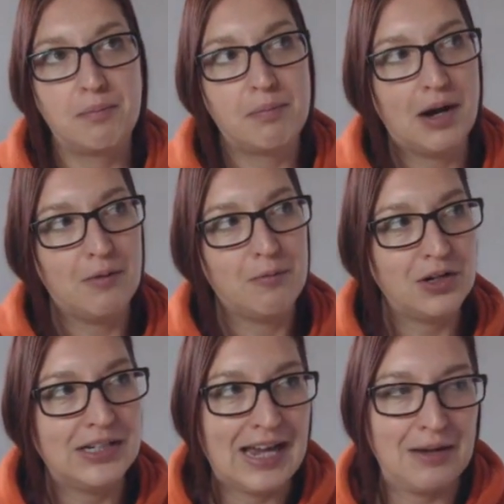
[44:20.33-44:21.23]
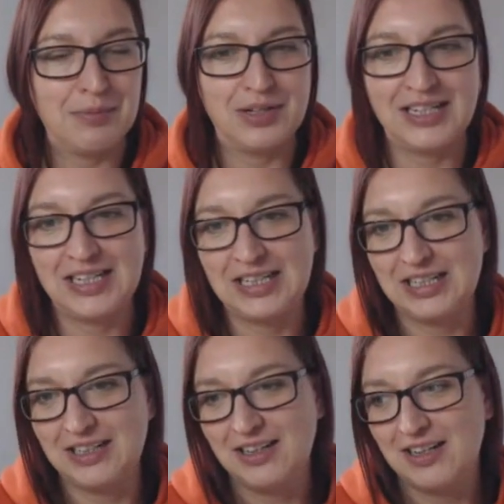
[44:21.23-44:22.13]
But what can happen
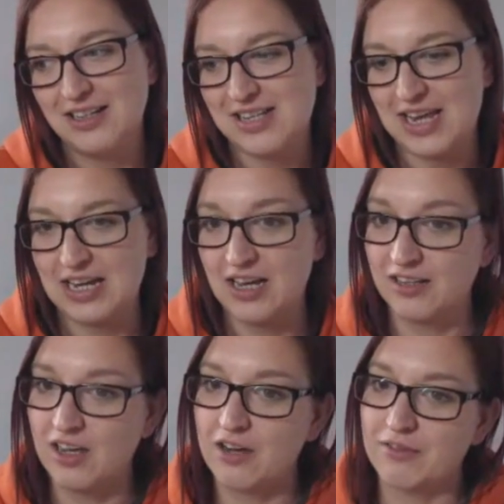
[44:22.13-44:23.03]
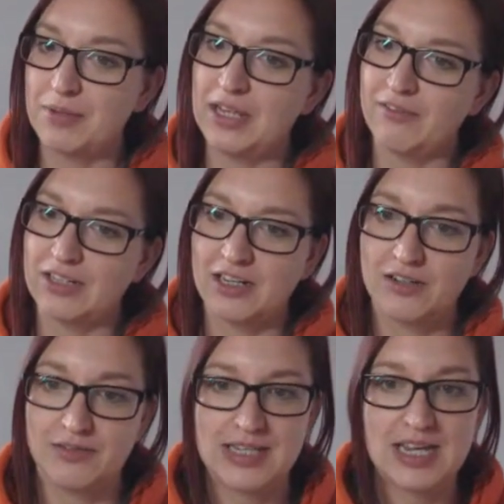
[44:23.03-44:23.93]
in, say, like the current period,
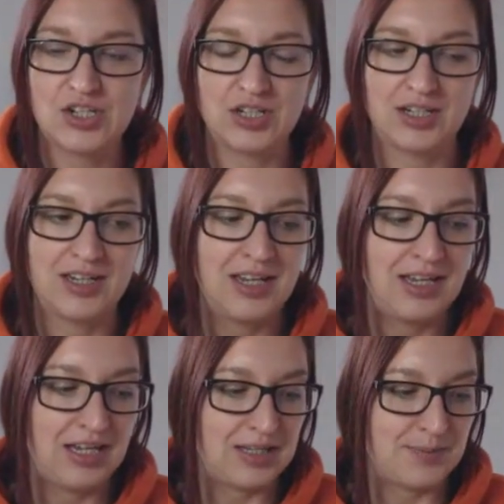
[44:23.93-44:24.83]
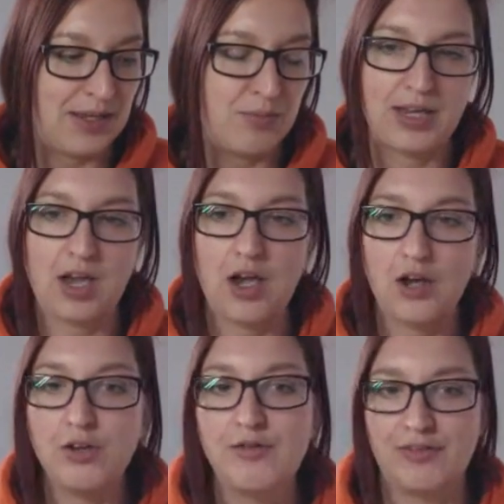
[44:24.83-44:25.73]
like a recession, is people get
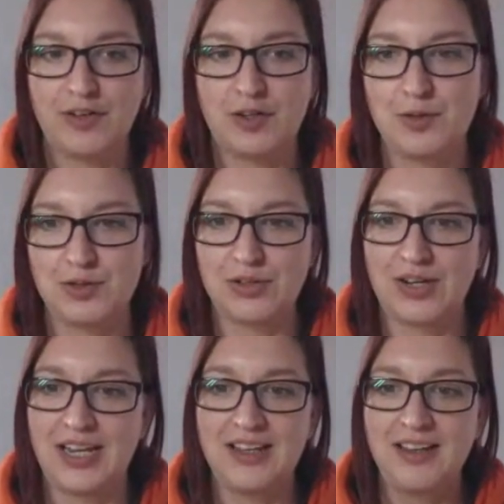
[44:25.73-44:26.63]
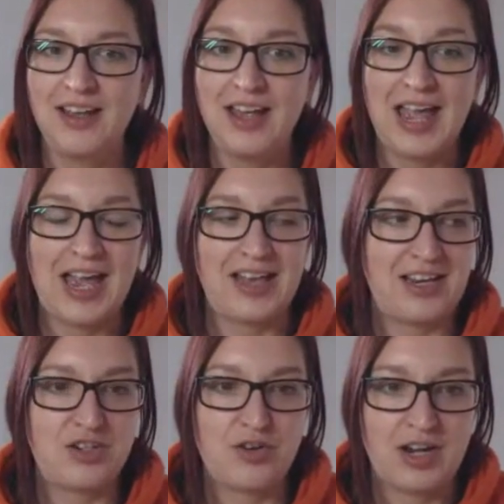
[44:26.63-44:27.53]
over focused on it
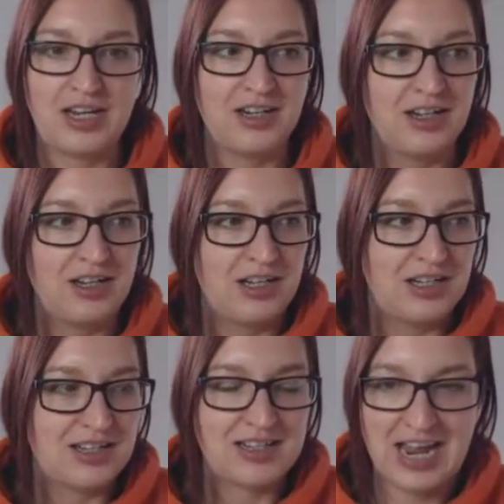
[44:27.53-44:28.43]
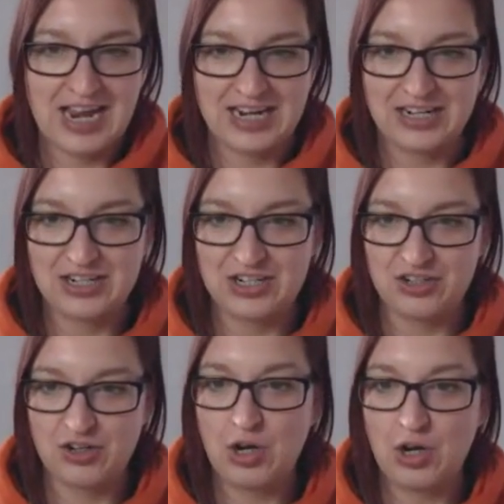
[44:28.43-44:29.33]
and they try and slash
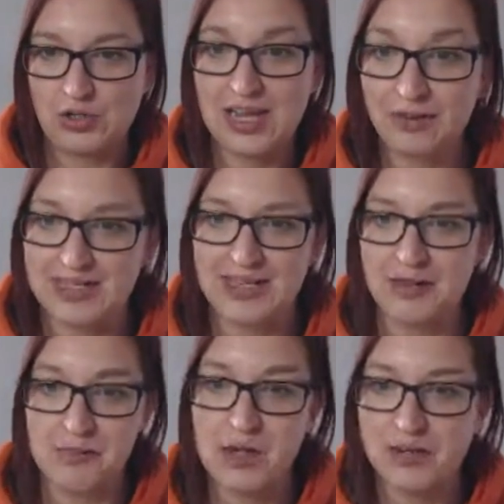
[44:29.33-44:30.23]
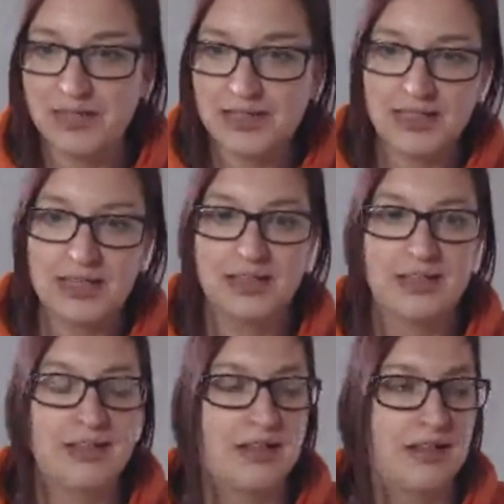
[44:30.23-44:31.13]
costs everywhere, say like
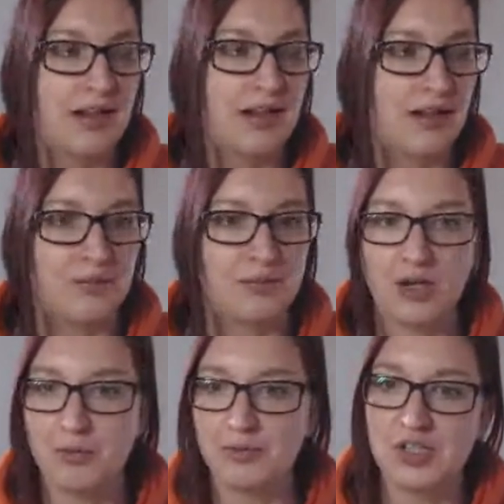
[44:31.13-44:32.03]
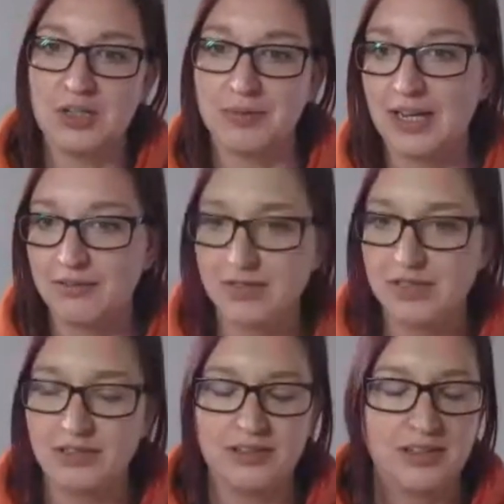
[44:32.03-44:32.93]
marketing, um, going with a cheap
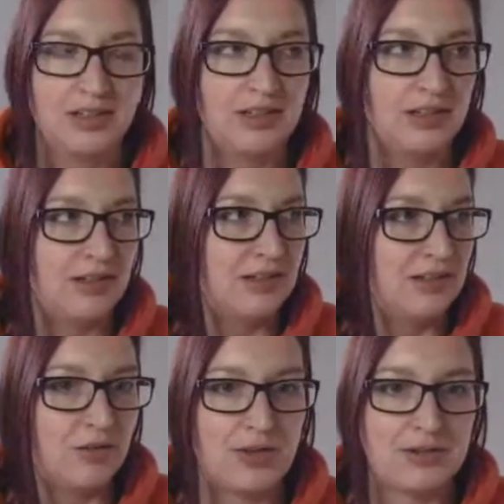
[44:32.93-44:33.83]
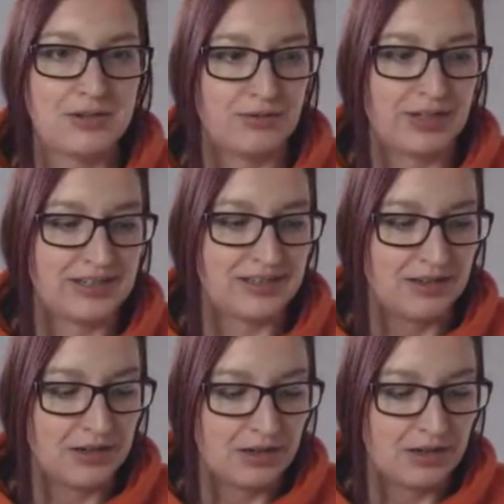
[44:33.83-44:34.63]
accountant, all those sort of things.